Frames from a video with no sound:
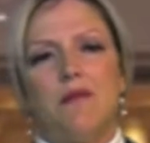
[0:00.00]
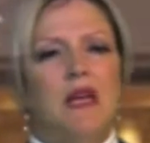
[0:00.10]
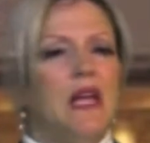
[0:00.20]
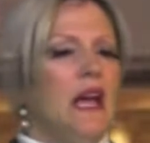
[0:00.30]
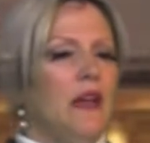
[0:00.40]

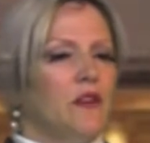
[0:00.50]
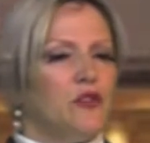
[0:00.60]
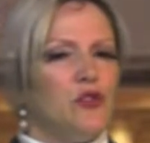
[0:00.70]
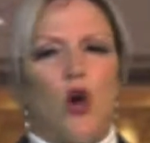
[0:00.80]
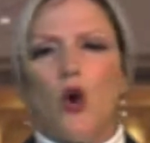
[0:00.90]
and
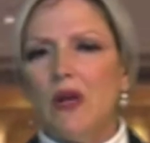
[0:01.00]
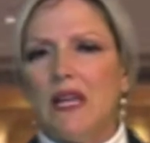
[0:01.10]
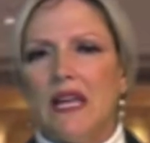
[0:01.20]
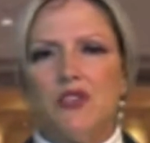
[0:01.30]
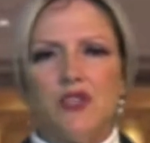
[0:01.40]
there's no
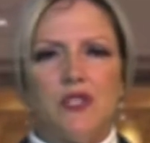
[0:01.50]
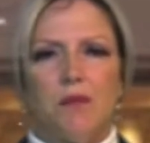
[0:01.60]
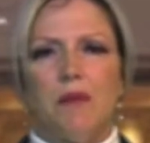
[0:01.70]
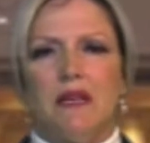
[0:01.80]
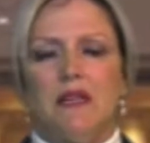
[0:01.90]
relationship
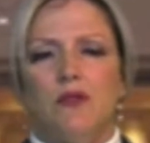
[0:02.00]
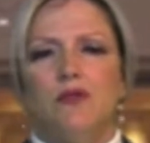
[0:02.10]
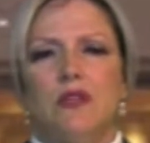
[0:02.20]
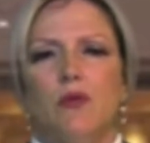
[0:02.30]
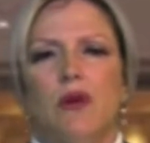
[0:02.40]
Monday,
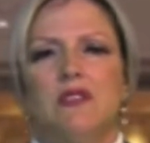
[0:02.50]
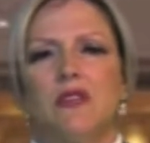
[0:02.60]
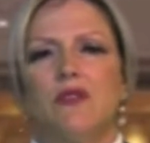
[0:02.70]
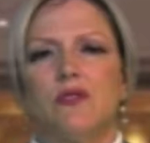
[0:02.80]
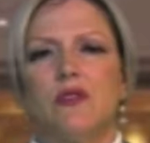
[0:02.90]
Tuesday, Wednesday,
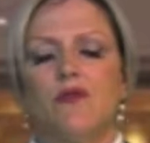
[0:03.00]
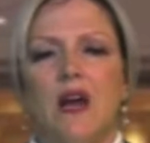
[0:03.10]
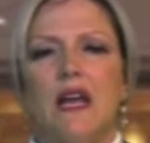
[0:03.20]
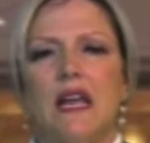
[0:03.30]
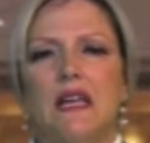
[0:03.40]
Thursday,
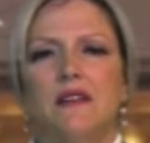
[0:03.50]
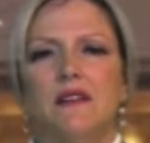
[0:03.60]
Friday,